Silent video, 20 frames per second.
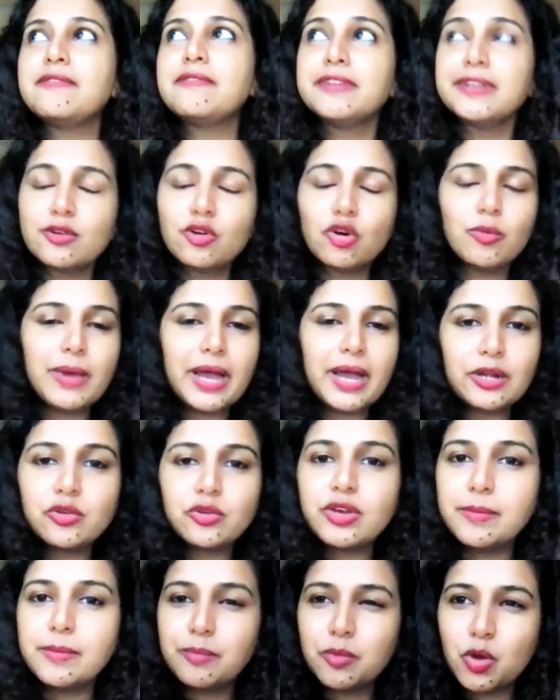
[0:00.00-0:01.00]
will go back
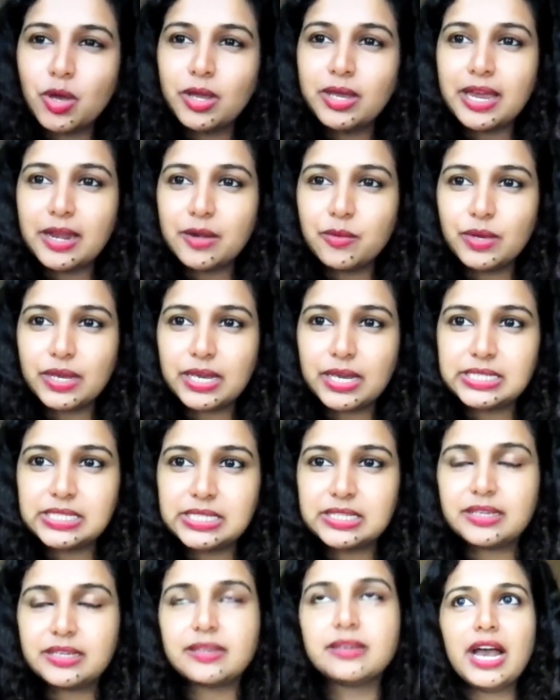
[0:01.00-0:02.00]
to employee
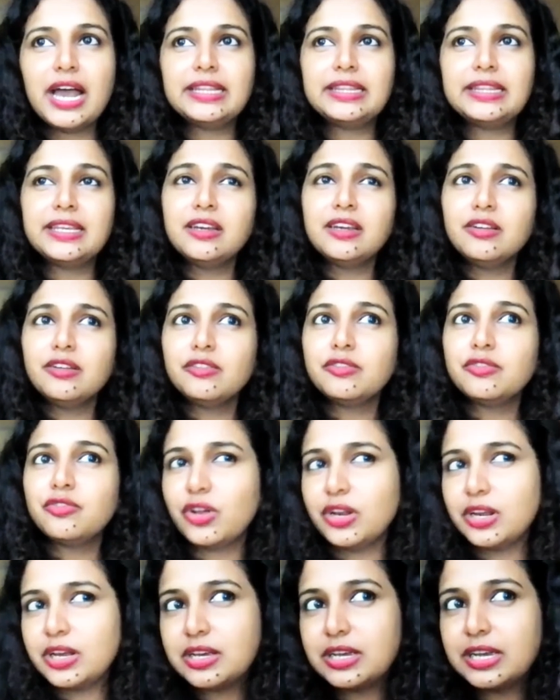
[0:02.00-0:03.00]
advocacy. I think
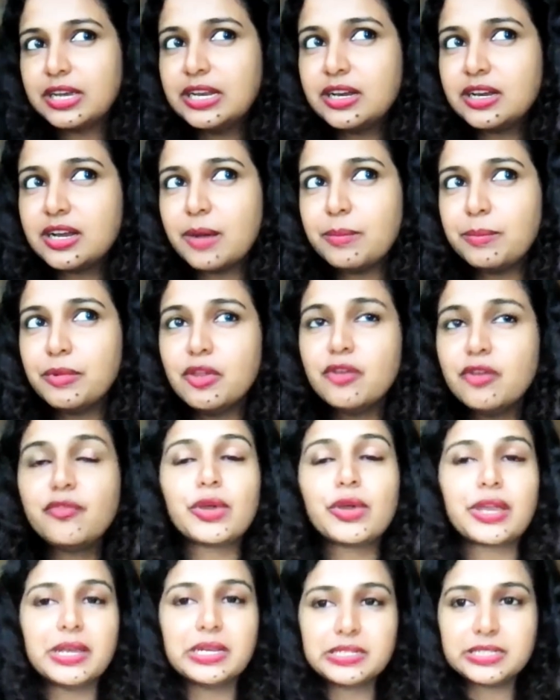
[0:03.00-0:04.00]
in a couple of
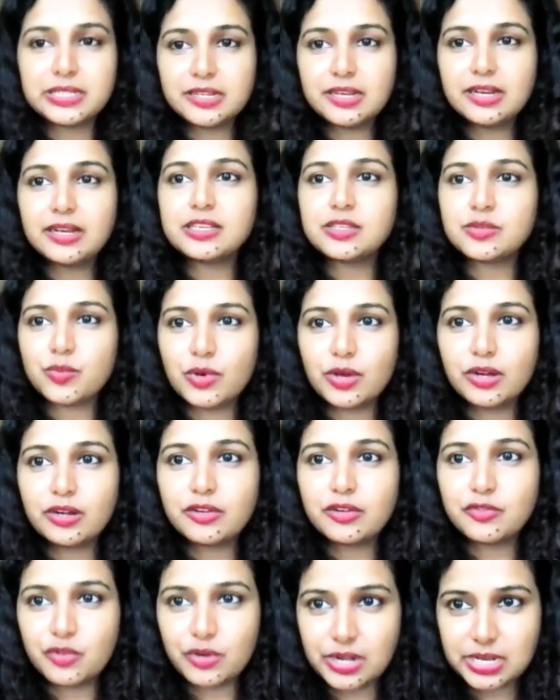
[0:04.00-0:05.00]
occasions it has
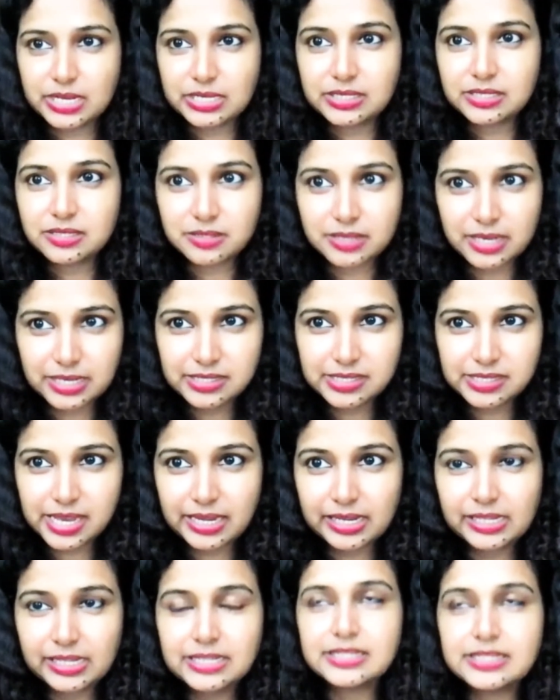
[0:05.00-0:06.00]
worked for us at
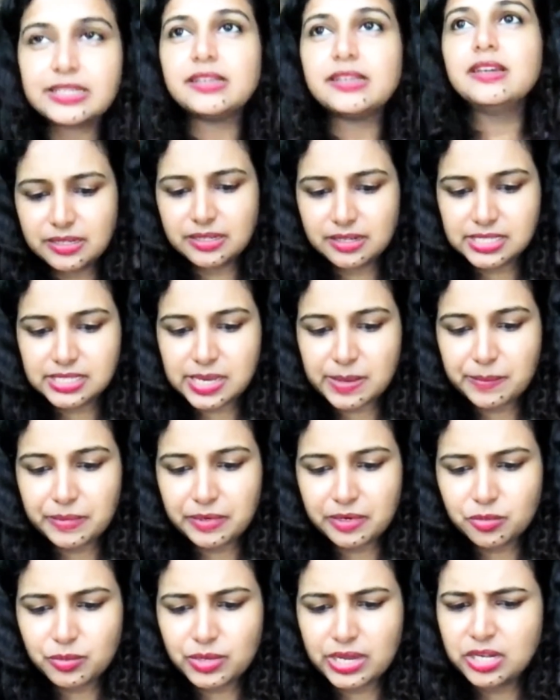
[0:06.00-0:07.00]
Simonzi.
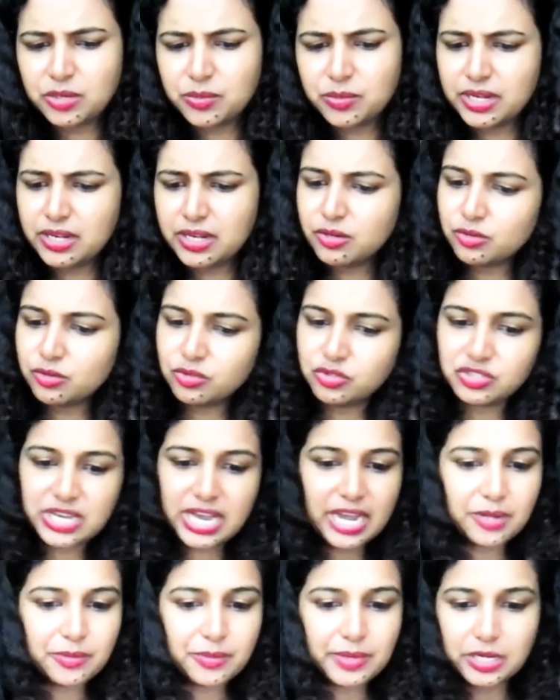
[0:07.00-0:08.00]
December 2022,
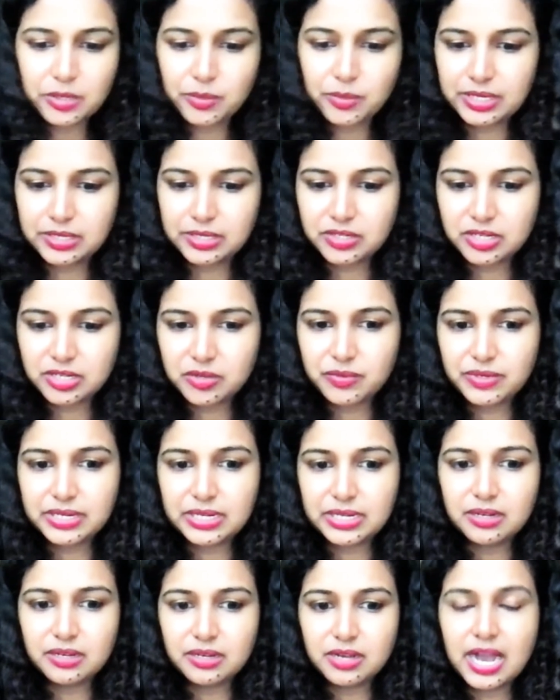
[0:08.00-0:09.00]
Jan 2023, we
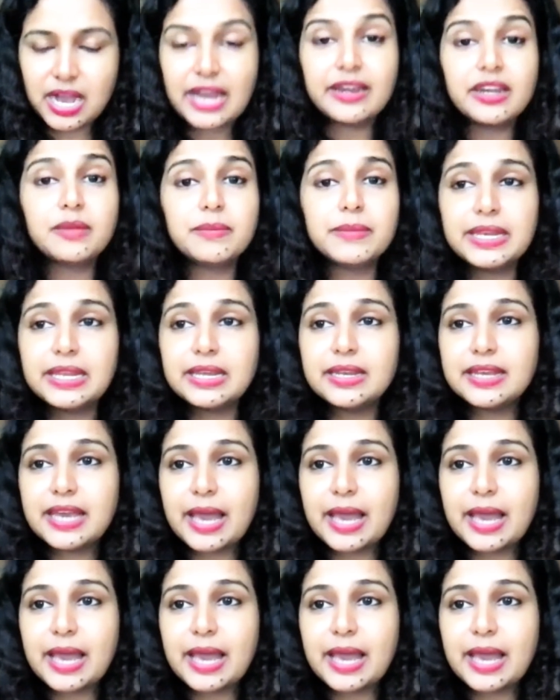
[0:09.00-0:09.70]
did a 100 million